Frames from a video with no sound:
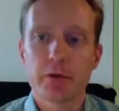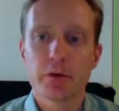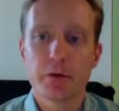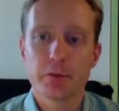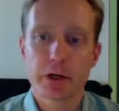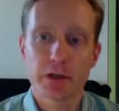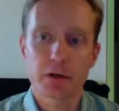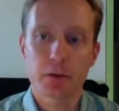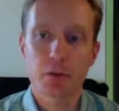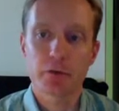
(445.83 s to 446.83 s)

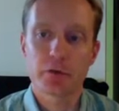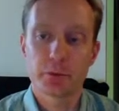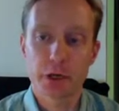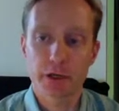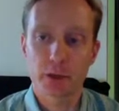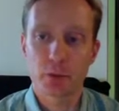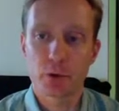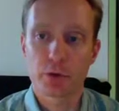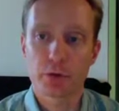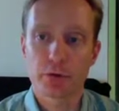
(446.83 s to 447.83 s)
subjecting
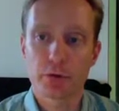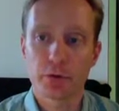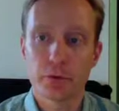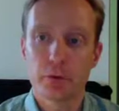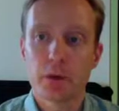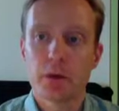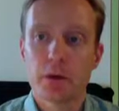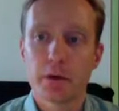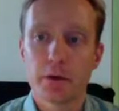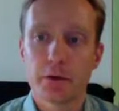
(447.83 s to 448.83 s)
workers to
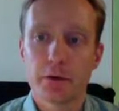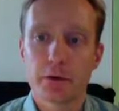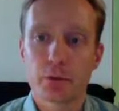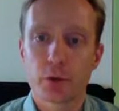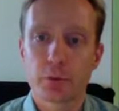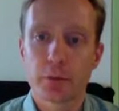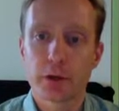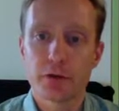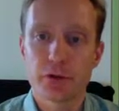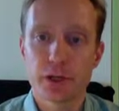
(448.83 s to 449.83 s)
serious
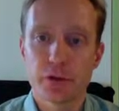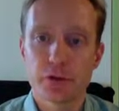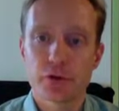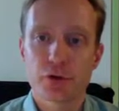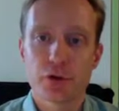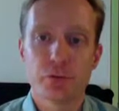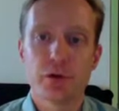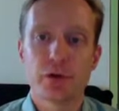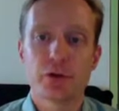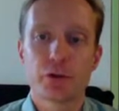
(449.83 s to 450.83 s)
workplace dangers,
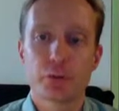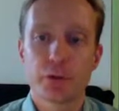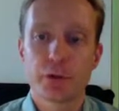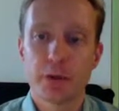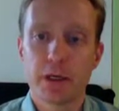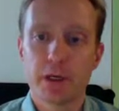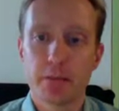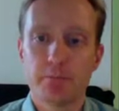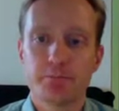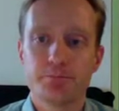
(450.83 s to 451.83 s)
shouldn't we speak up?